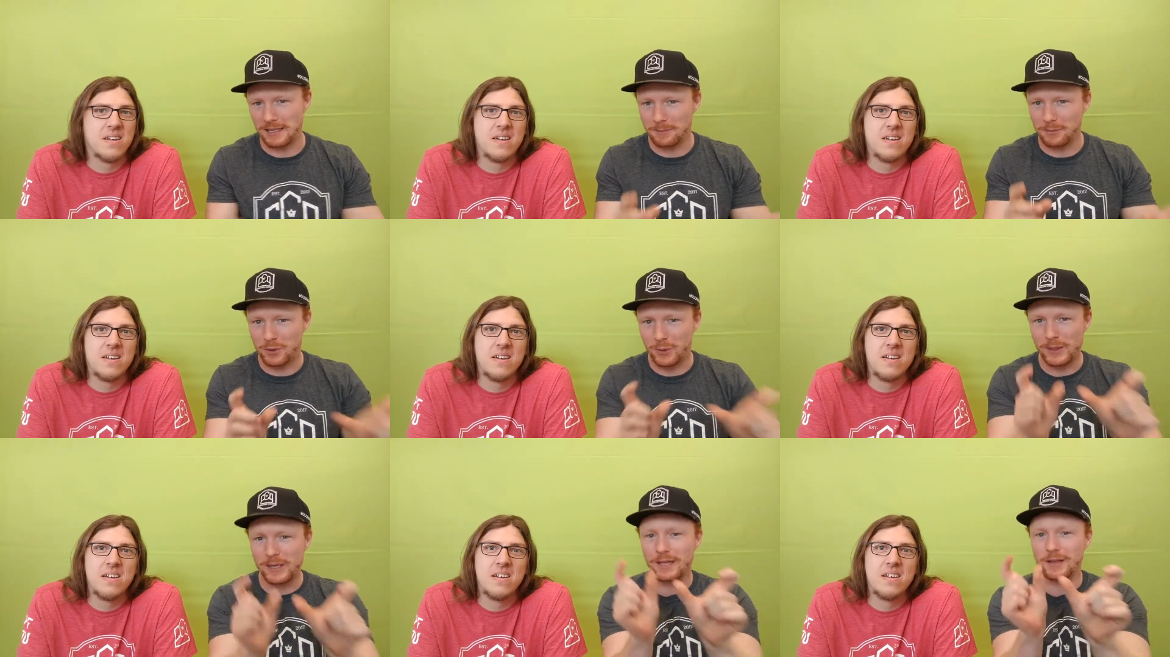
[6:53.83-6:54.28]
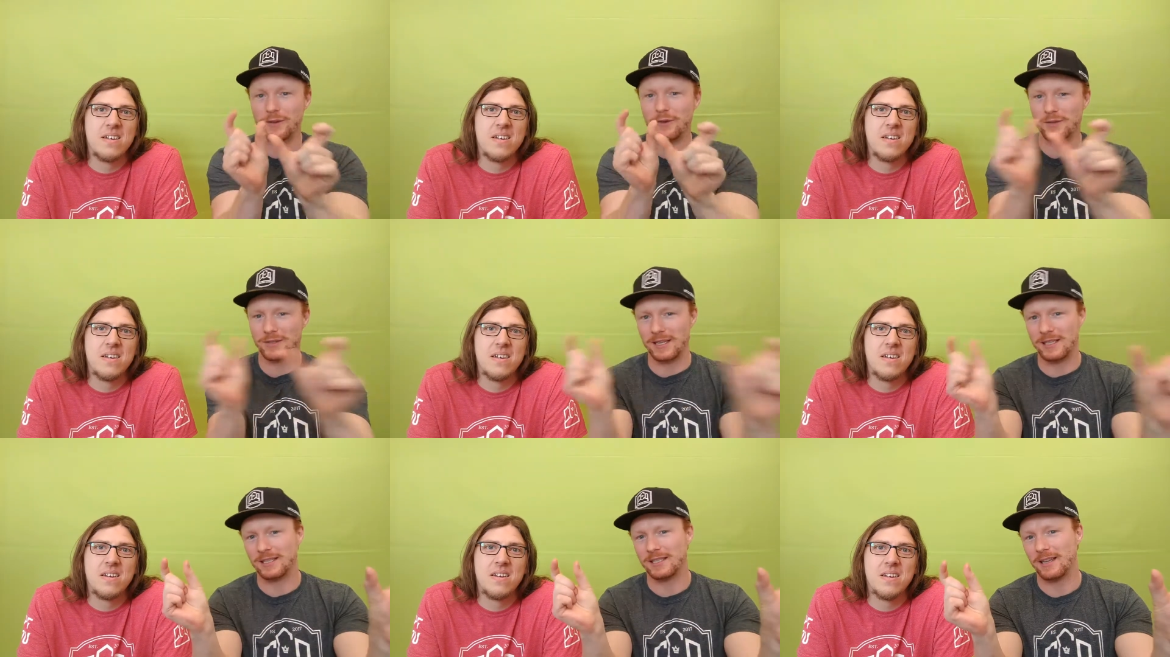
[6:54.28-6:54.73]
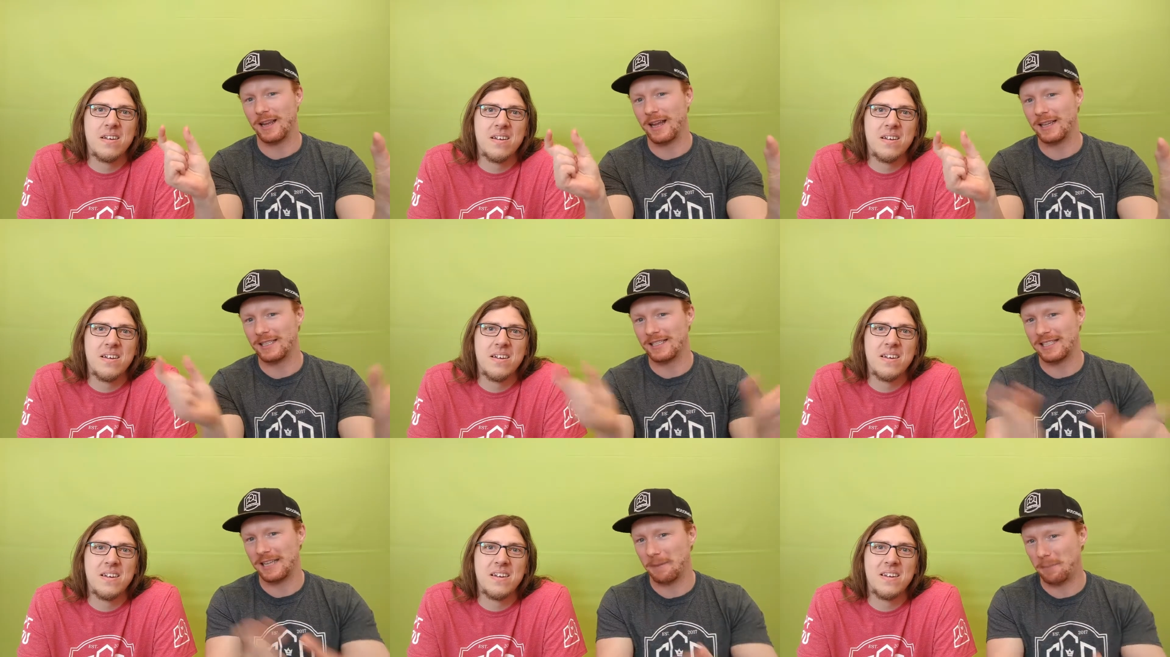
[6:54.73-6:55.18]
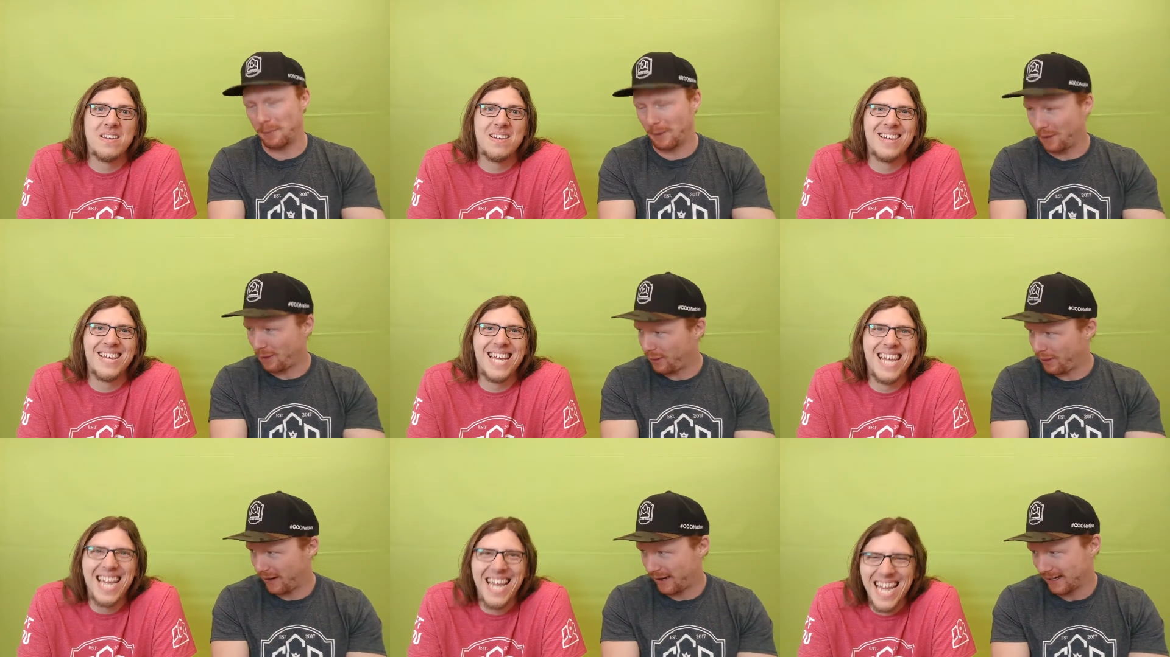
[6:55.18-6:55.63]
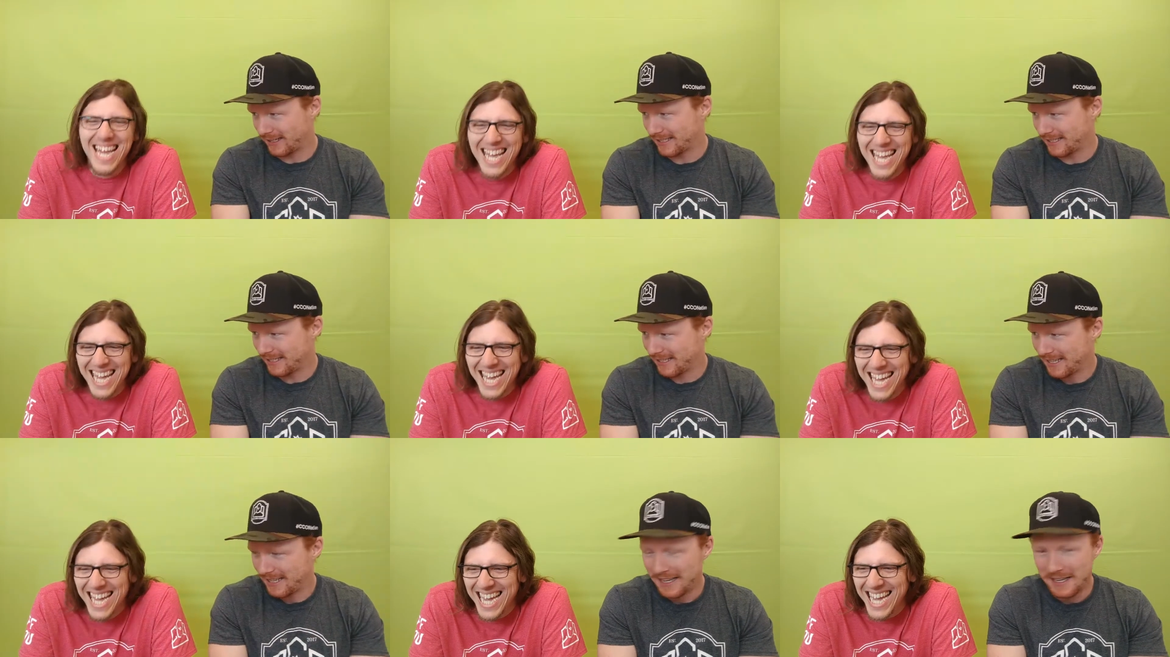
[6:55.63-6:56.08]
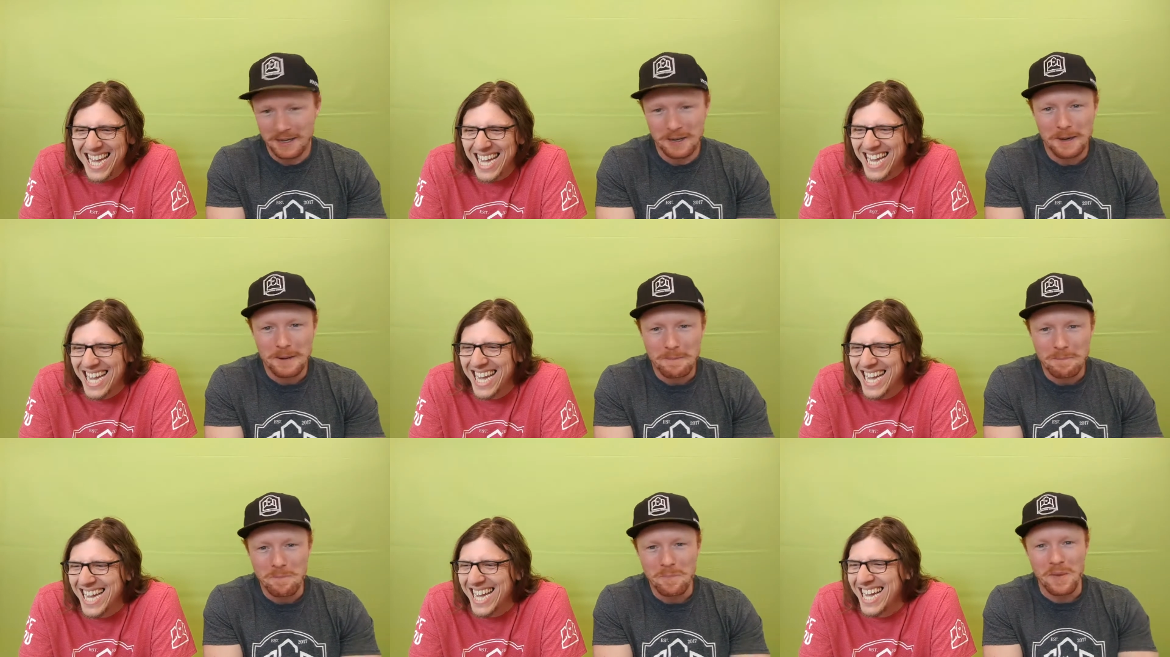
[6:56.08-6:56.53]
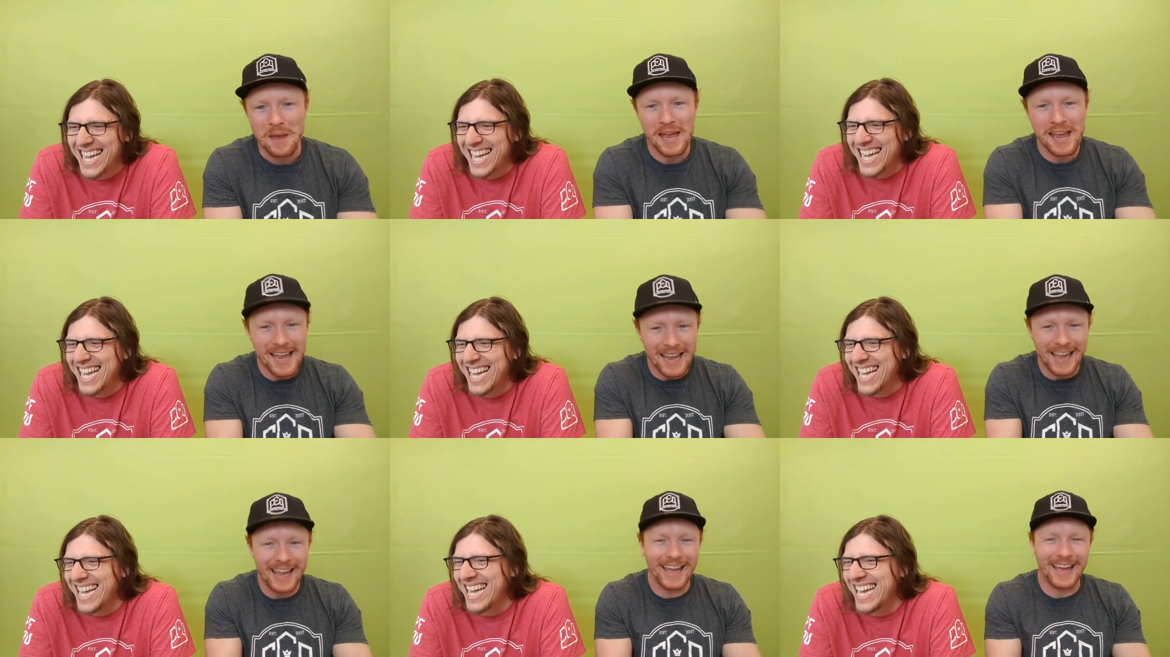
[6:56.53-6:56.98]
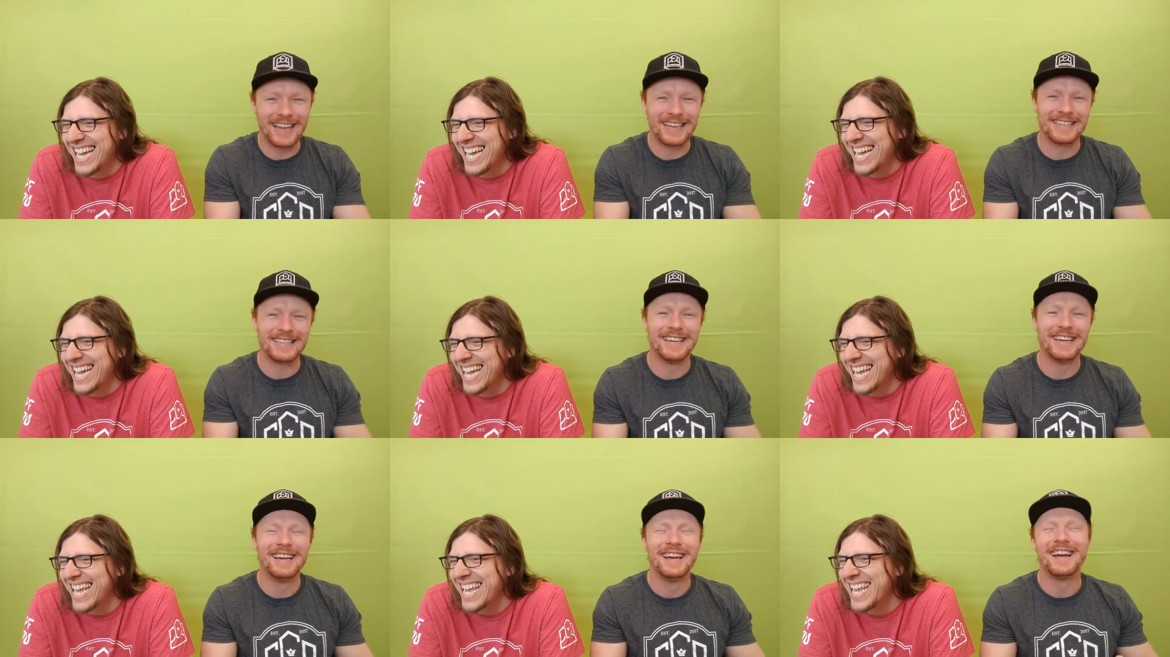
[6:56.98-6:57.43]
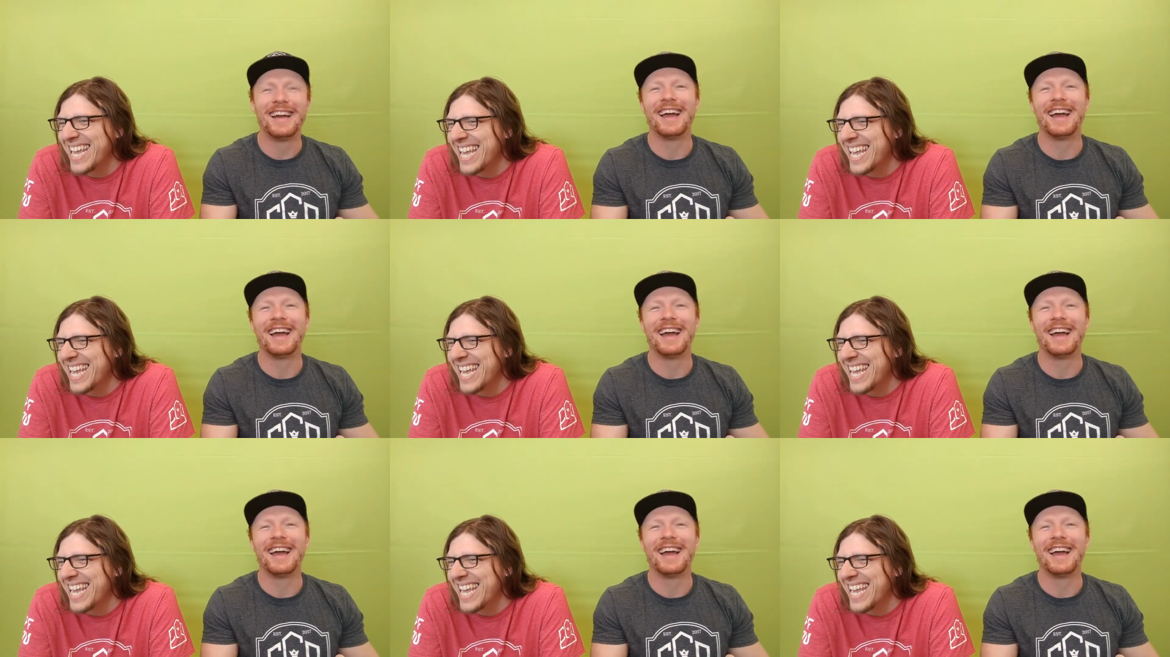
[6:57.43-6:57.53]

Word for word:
Speaker 1: I'm treating those as separate things.